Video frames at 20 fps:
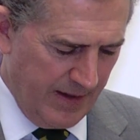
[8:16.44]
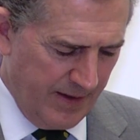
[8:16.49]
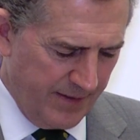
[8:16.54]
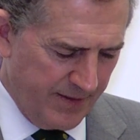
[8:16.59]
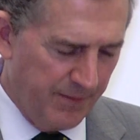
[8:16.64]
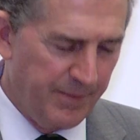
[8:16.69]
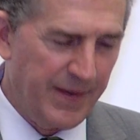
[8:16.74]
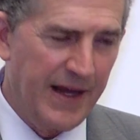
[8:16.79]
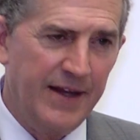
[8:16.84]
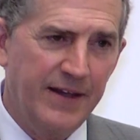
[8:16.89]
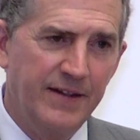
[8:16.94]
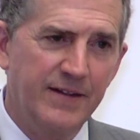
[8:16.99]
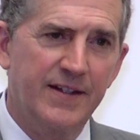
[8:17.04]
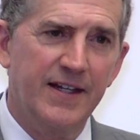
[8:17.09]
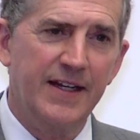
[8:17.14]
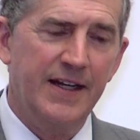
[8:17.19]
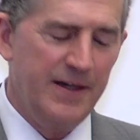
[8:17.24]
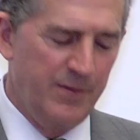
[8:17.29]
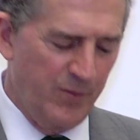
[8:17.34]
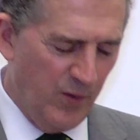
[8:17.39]
The main
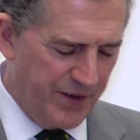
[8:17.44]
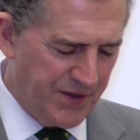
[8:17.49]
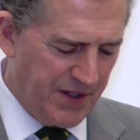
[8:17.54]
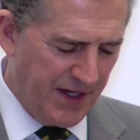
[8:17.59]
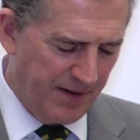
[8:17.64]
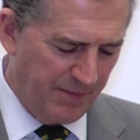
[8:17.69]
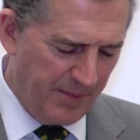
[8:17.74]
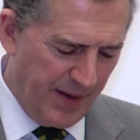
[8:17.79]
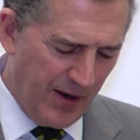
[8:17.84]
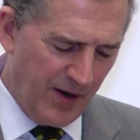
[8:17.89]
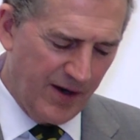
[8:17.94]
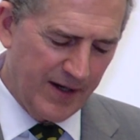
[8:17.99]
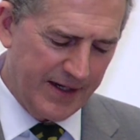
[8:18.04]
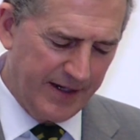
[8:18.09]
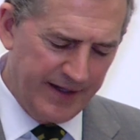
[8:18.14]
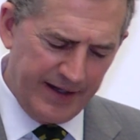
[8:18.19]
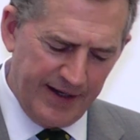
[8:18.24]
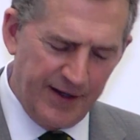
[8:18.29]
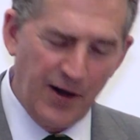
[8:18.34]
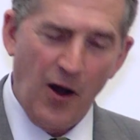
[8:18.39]
theme was that
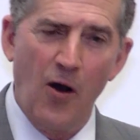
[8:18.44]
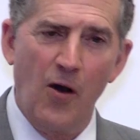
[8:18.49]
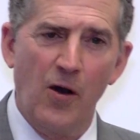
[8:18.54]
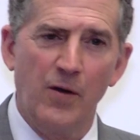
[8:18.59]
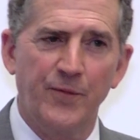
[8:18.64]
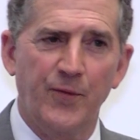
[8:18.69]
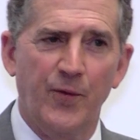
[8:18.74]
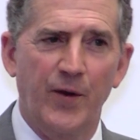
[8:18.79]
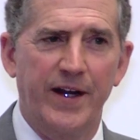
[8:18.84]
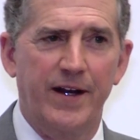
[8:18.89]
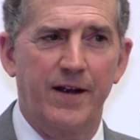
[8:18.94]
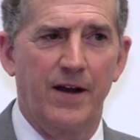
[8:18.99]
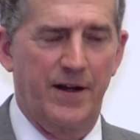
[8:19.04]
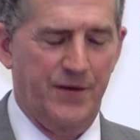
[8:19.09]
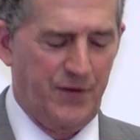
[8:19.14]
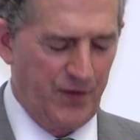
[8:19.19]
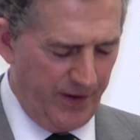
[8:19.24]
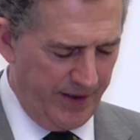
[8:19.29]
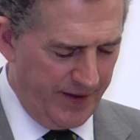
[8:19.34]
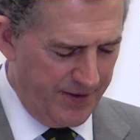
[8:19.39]
America and all free
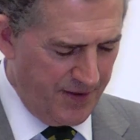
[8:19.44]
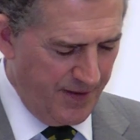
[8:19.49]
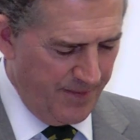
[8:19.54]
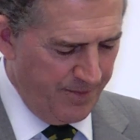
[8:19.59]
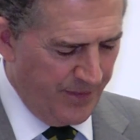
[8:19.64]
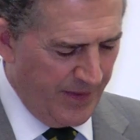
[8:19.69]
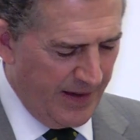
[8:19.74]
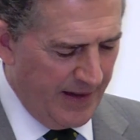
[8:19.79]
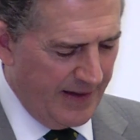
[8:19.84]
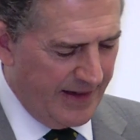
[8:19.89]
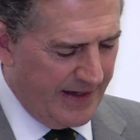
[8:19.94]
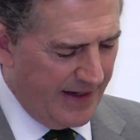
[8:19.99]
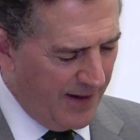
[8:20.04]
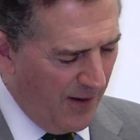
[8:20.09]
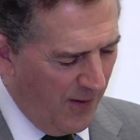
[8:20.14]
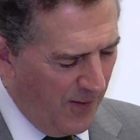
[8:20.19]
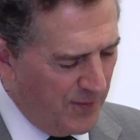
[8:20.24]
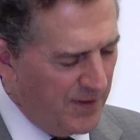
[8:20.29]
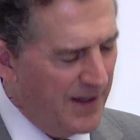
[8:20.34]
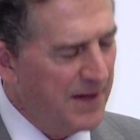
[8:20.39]
countries can
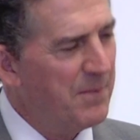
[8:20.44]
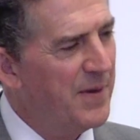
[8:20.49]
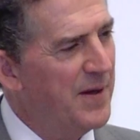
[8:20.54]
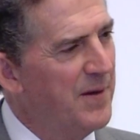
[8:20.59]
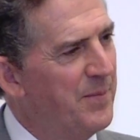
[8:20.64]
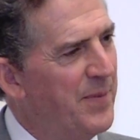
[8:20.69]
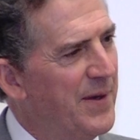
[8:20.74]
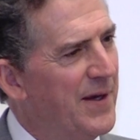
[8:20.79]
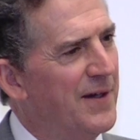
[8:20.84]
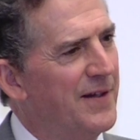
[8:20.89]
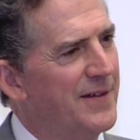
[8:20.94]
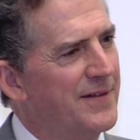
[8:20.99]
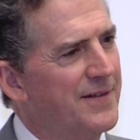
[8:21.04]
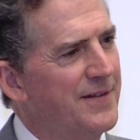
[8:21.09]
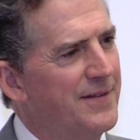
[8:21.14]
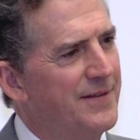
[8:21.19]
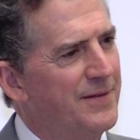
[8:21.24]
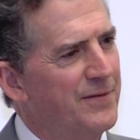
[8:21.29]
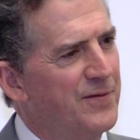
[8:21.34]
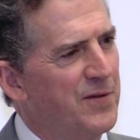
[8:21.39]
only be
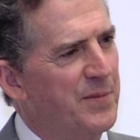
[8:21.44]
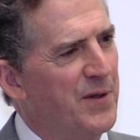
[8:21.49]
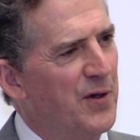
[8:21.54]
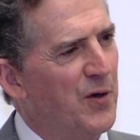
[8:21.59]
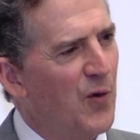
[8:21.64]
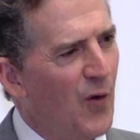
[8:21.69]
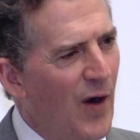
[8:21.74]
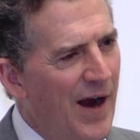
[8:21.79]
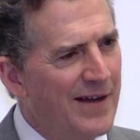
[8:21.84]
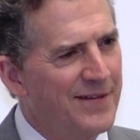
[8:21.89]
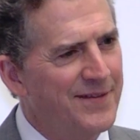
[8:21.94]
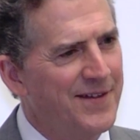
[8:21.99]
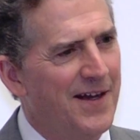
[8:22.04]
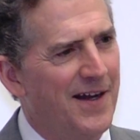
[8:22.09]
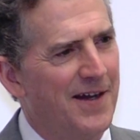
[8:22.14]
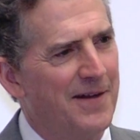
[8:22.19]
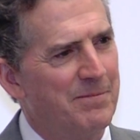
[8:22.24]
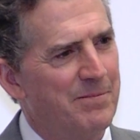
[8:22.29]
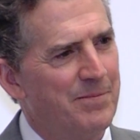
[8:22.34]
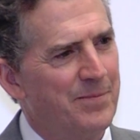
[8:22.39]
built from the ground
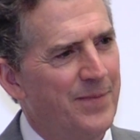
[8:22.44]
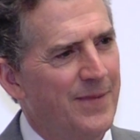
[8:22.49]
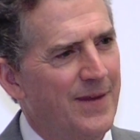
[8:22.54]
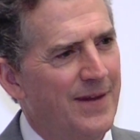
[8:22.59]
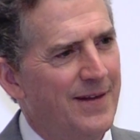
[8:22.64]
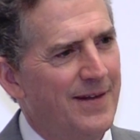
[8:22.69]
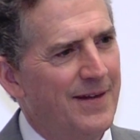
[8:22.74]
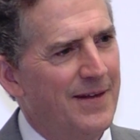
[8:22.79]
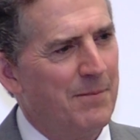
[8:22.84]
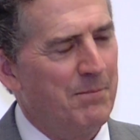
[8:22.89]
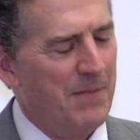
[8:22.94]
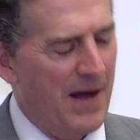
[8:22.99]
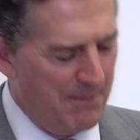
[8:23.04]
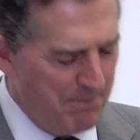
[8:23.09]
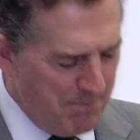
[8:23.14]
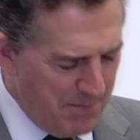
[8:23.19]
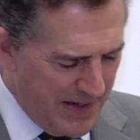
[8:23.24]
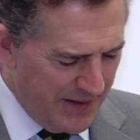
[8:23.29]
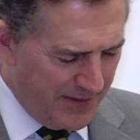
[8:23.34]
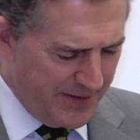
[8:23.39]
up by
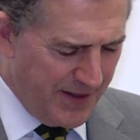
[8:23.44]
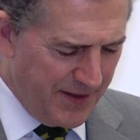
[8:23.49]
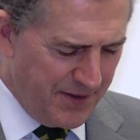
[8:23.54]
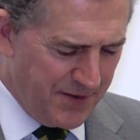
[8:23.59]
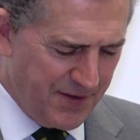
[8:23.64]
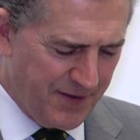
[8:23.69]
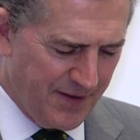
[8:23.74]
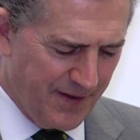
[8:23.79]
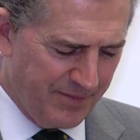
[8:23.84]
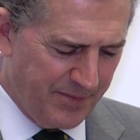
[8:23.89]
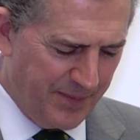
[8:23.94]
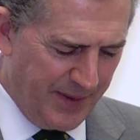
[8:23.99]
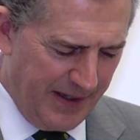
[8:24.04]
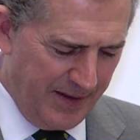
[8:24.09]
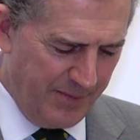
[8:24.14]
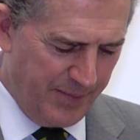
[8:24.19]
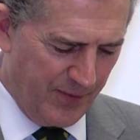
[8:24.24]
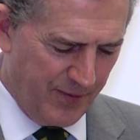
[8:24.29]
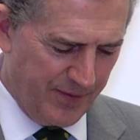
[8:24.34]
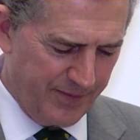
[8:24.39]
millions of
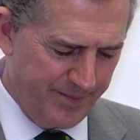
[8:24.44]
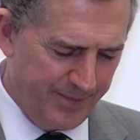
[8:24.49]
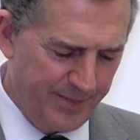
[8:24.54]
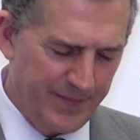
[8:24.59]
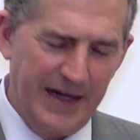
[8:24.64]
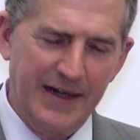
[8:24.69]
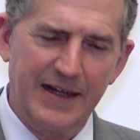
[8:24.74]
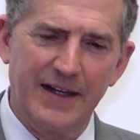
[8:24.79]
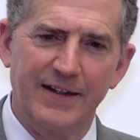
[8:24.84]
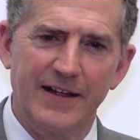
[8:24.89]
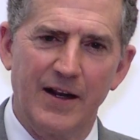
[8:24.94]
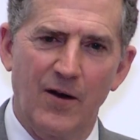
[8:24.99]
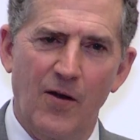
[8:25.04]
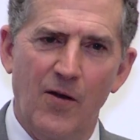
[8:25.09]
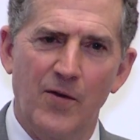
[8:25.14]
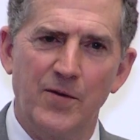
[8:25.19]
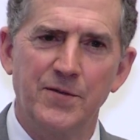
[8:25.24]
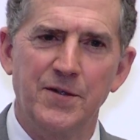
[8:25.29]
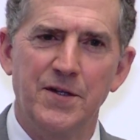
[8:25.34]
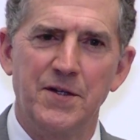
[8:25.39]
people making their
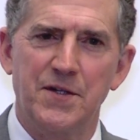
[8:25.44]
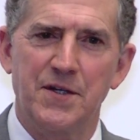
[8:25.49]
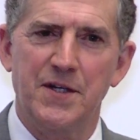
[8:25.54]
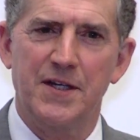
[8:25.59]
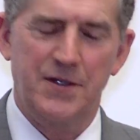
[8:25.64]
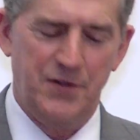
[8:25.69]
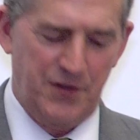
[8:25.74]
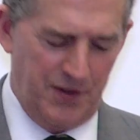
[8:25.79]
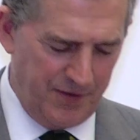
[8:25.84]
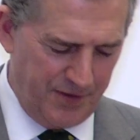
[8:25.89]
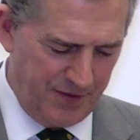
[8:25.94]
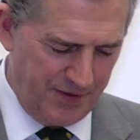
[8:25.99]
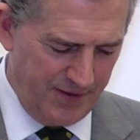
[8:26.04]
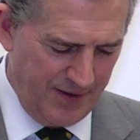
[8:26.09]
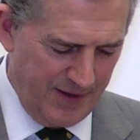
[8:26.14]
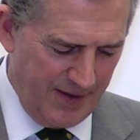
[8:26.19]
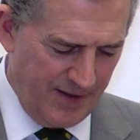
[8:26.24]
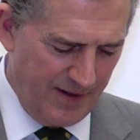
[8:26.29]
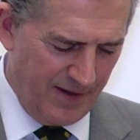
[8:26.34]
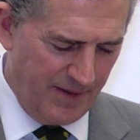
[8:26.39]
own decisions
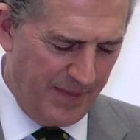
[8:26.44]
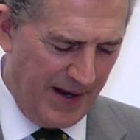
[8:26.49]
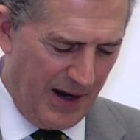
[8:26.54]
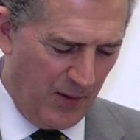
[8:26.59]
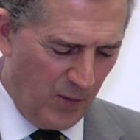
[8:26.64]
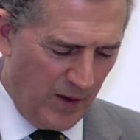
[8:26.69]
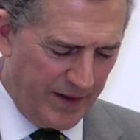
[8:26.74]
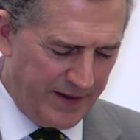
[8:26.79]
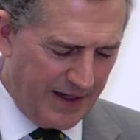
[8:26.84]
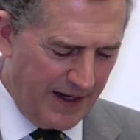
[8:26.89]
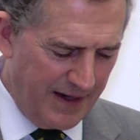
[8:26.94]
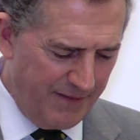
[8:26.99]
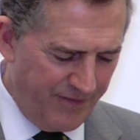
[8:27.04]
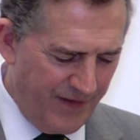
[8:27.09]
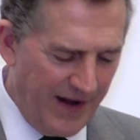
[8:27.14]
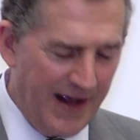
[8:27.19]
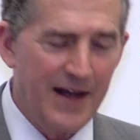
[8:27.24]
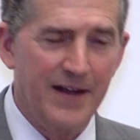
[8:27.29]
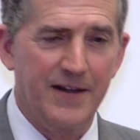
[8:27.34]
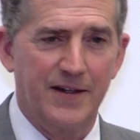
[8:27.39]
about what they
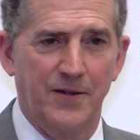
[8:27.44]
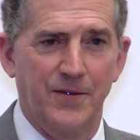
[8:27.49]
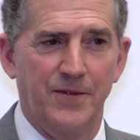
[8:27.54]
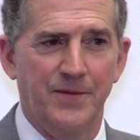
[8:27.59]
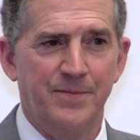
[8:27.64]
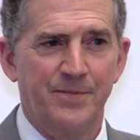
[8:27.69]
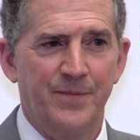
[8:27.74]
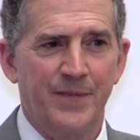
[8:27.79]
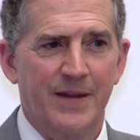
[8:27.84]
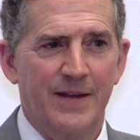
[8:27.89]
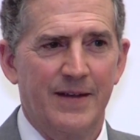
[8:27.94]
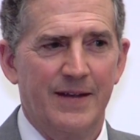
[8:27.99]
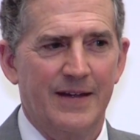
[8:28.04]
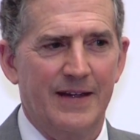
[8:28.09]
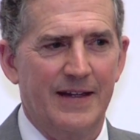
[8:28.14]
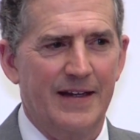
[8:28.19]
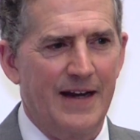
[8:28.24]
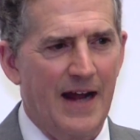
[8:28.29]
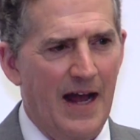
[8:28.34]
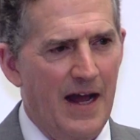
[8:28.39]
value
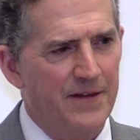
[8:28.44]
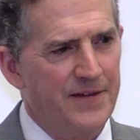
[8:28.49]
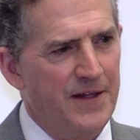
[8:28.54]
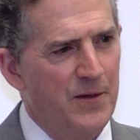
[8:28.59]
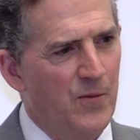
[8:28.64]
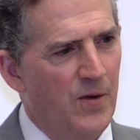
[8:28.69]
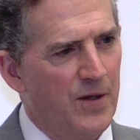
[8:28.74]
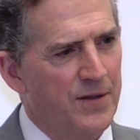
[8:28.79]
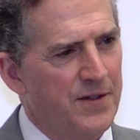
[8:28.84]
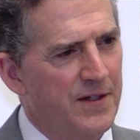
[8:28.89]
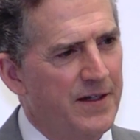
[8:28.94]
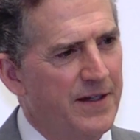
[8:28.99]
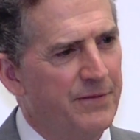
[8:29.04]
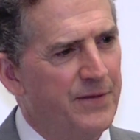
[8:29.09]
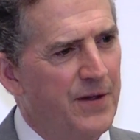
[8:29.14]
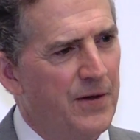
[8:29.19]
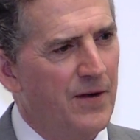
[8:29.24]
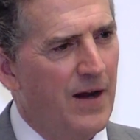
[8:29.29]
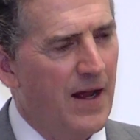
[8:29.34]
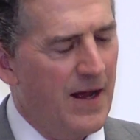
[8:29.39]
and how they want to live
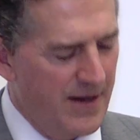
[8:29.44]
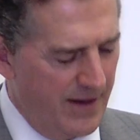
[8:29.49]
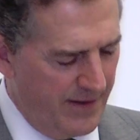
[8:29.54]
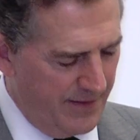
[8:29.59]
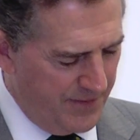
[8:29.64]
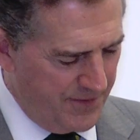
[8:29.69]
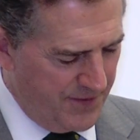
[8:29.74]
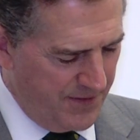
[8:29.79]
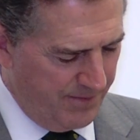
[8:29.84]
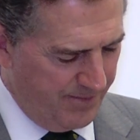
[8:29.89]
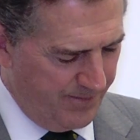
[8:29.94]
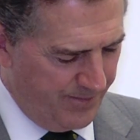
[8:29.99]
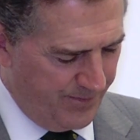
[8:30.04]
their lives.